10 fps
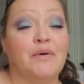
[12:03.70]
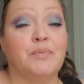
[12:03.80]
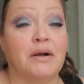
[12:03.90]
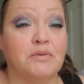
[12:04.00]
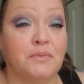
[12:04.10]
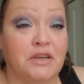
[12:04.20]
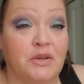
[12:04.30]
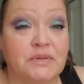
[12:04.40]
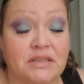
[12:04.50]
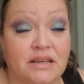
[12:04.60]
I would probably
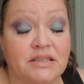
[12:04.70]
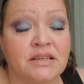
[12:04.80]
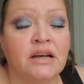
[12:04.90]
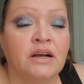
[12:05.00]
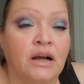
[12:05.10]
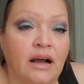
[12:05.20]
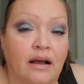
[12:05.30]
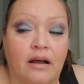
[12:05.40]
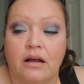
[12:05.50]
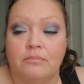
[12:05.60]
use this.
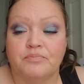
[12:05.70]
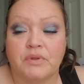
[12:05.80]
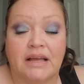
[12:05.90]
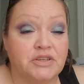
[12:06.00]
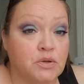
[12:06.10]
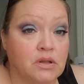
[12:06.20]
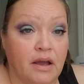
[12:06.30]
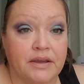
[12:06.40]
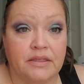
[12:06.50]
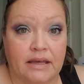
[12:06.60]
Um, I do
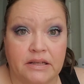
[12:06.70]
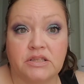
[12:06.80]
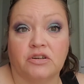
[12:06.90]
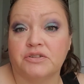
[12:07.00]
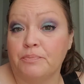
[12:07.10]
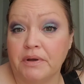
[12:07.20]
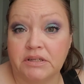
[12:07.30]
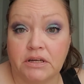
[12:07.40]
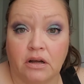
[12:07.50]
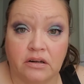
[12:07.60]
like that it starts
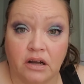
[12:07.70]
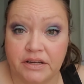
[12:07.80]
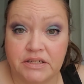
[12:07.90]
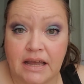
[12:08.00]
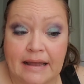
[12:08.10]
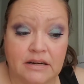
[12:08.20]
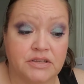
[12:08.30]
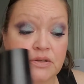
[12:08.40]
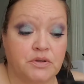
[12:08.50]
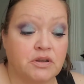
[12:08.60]
melting on contact,
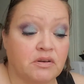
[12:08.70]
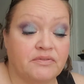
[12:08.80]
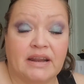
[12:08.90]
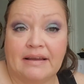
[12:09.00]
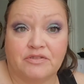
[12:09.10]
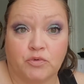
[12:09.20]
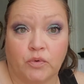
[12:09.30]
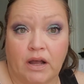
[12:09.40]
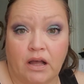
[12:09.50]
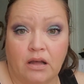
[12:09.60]
so you don't even have to
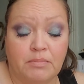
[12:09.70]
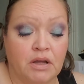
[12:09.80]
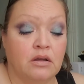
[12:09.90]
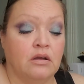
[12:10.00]
rub.